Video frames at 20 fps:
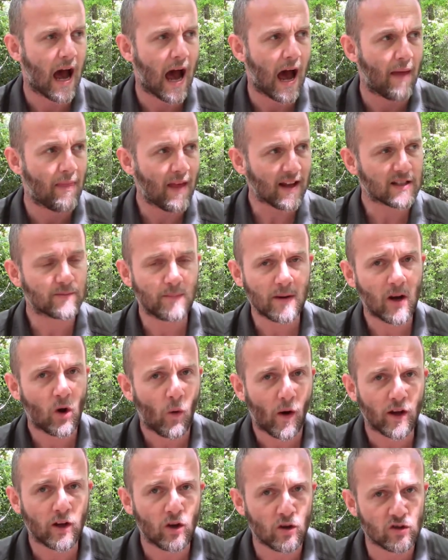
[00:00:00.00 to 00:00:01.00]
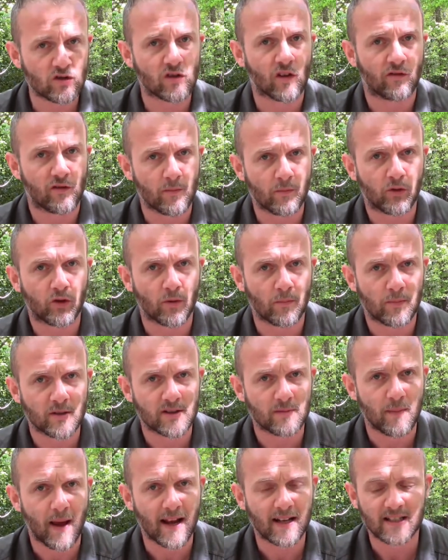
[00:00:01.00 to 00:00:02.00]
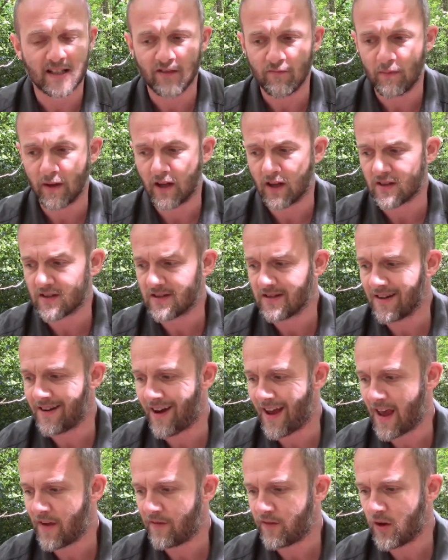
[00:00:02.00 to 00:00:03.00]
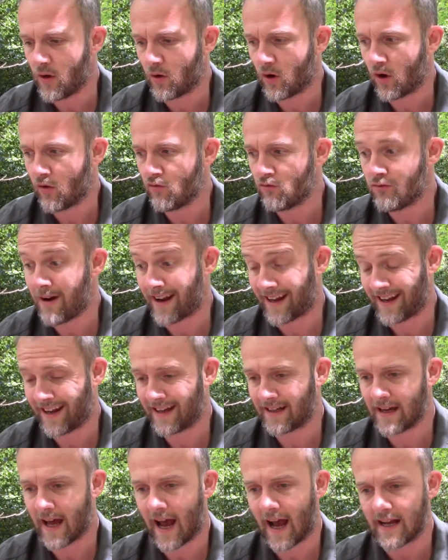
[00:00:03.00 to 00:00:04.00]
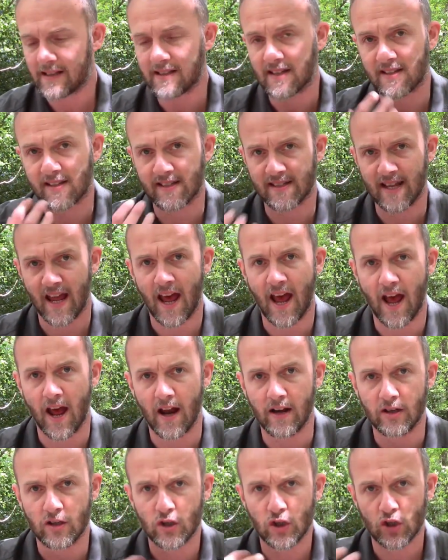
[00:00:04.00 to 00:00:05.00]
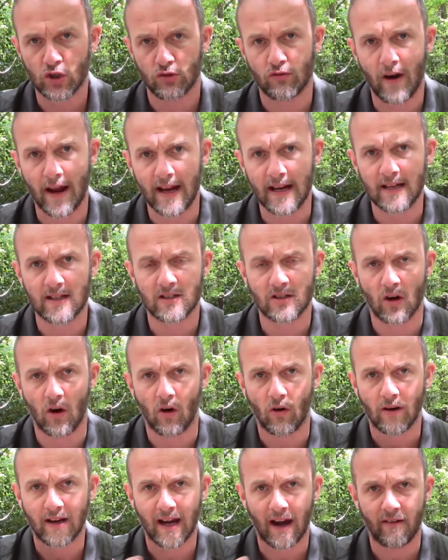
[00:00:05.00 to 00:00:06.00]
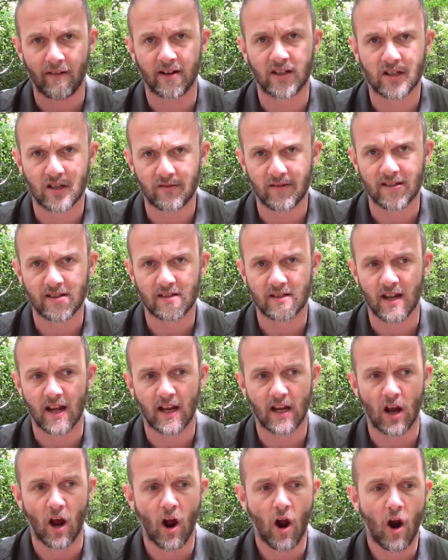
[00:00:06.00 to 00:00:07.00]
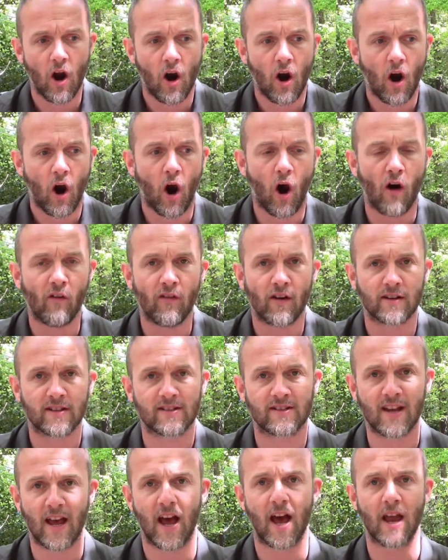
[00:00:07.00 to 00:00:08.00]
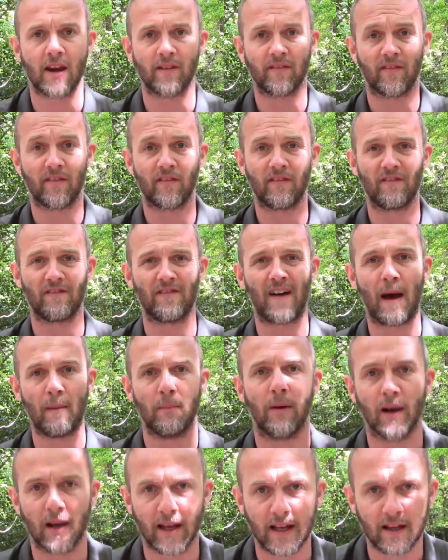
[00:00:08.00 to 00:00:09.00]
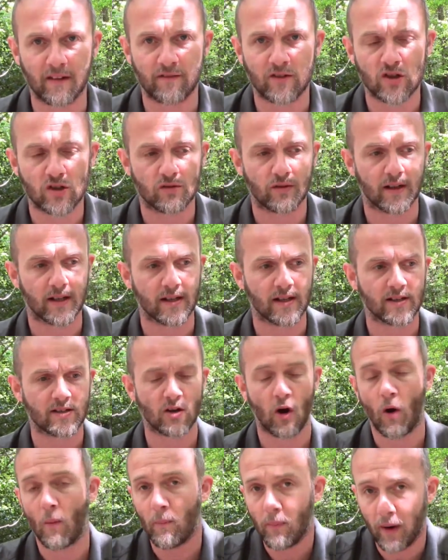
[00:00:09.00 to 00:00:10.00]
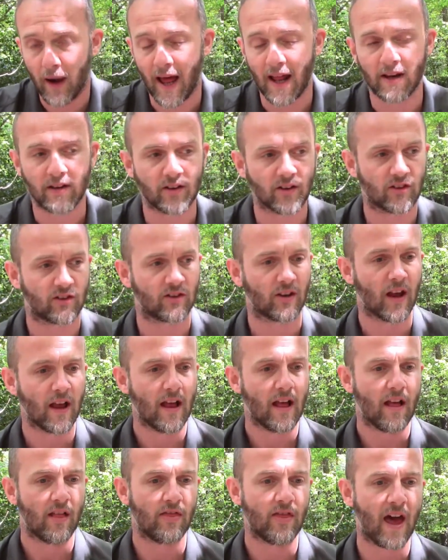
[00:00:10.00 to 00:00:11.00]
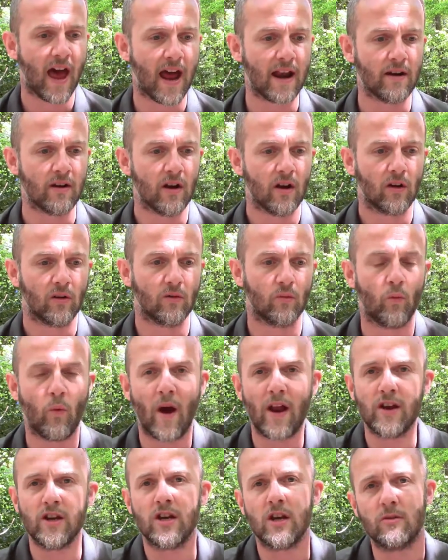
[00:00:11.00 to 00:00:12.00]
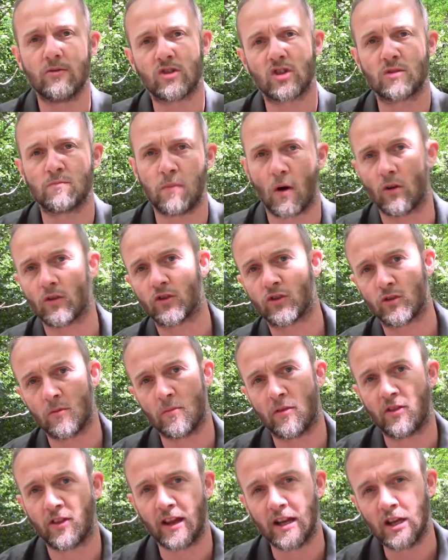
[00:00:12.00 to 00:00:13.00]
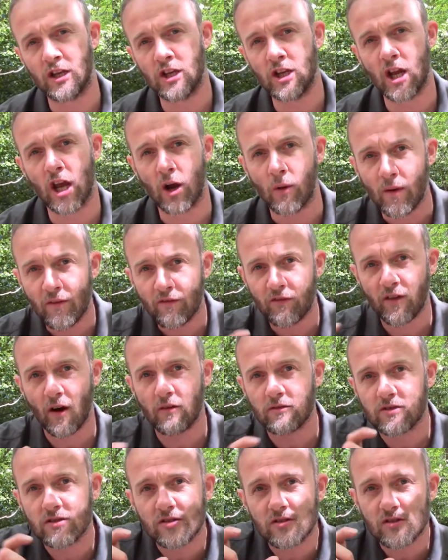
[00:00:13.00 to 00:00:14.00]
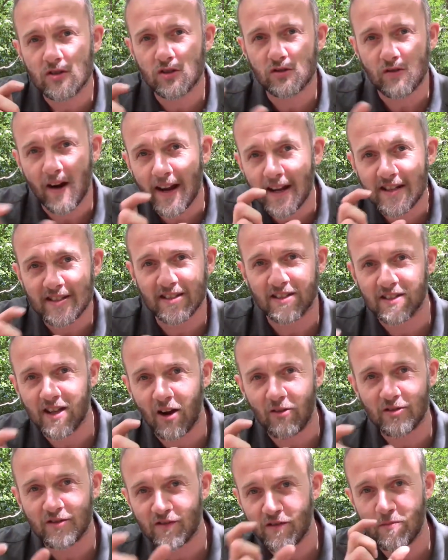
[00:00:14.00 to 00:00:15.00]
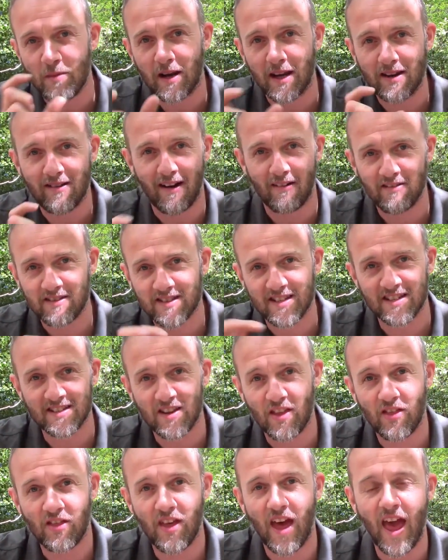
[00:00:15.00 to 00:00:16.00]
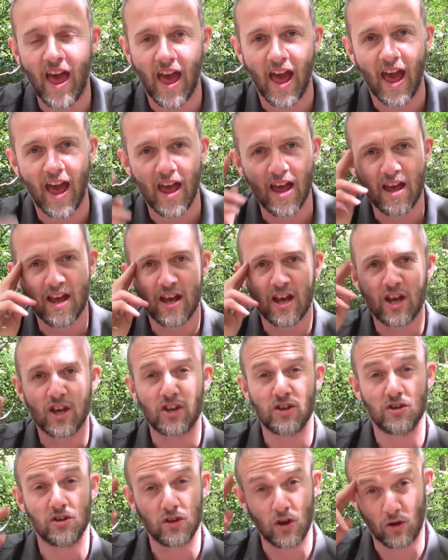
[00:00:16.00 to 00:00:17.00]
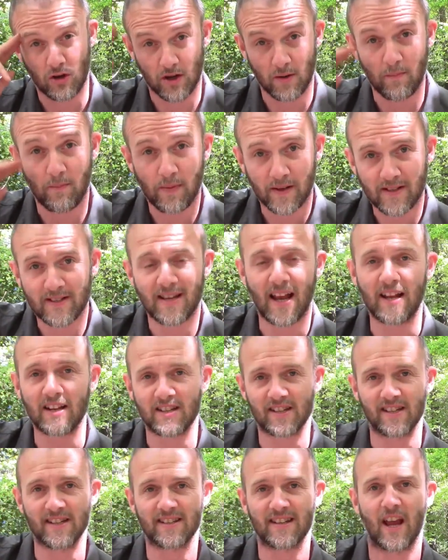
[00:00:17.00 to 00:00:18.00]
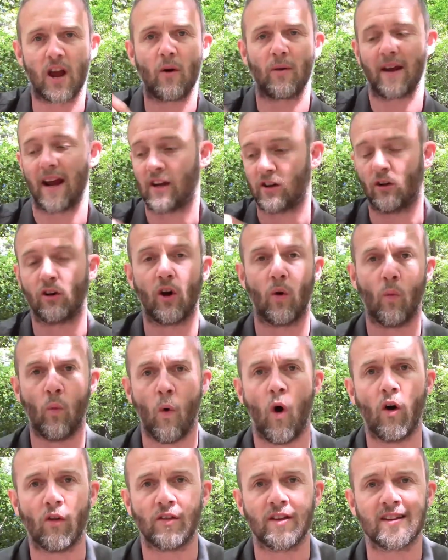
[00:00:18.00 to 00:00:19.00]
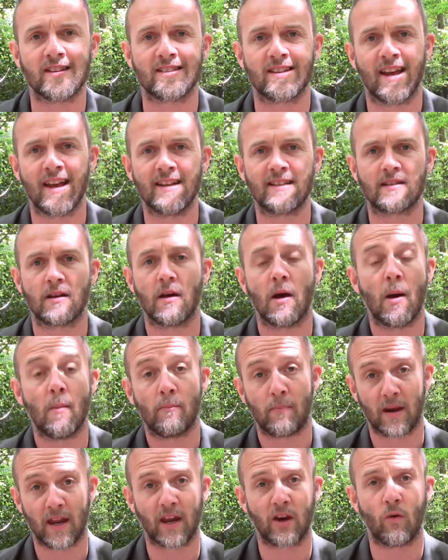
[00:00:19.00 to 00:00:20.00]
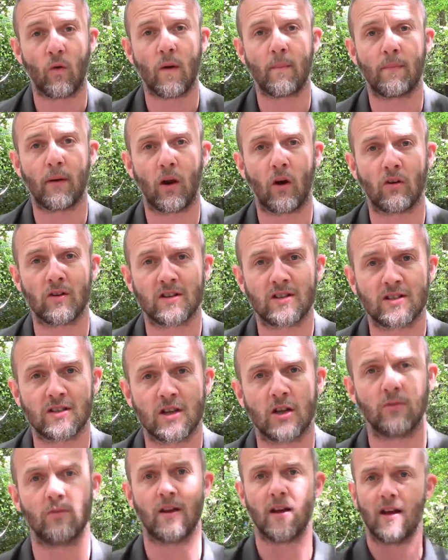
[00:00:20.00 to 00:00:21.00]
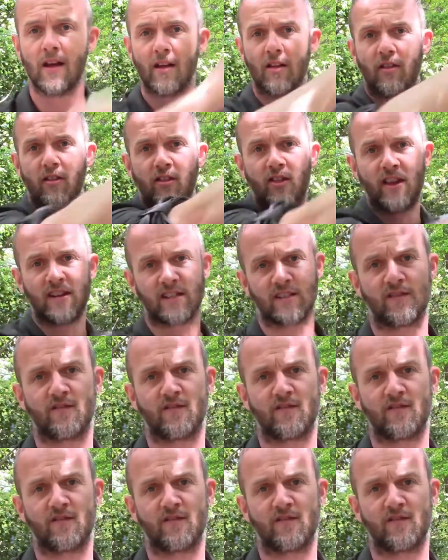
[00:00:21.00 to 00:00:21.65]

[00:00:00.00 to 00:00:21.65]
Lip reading: And that's been quite useful from some perspective, because, you know, if you can recognize a certain trait or characteristic of a certain family of trees or plants, then when you spot something new, if those traits and those familiarities are there, you can potentially say, okay, I don't know what this is, but I know it belongs to this